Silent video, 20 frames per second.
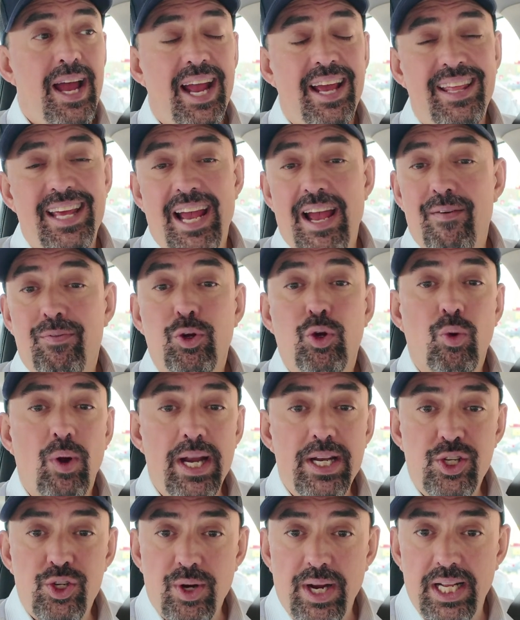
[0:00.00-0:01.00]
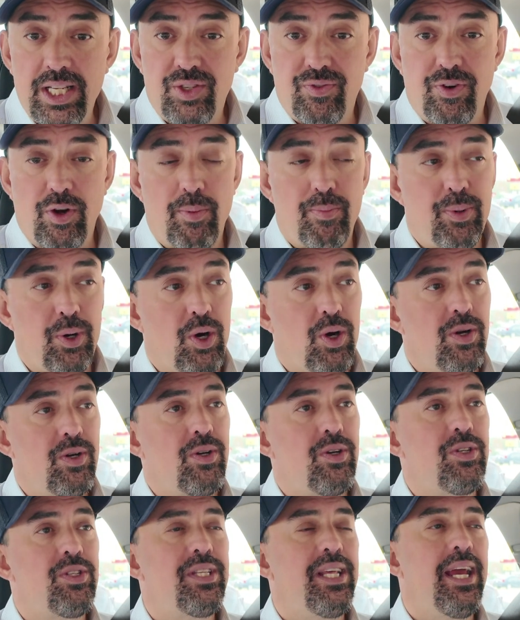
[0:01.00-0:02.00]
And they have great transfer
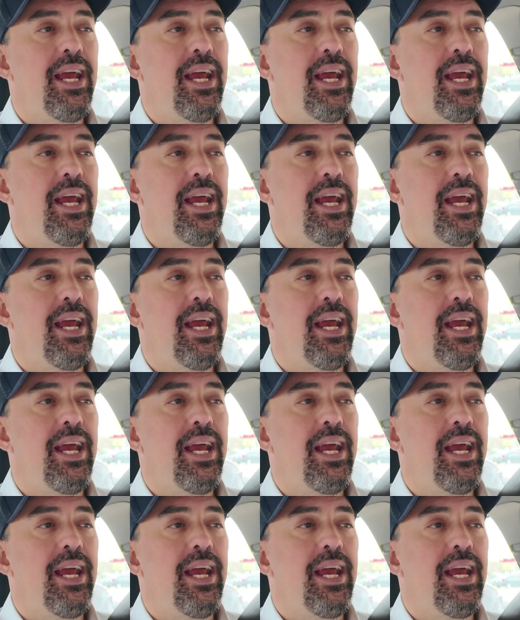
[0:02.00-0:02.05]
partners.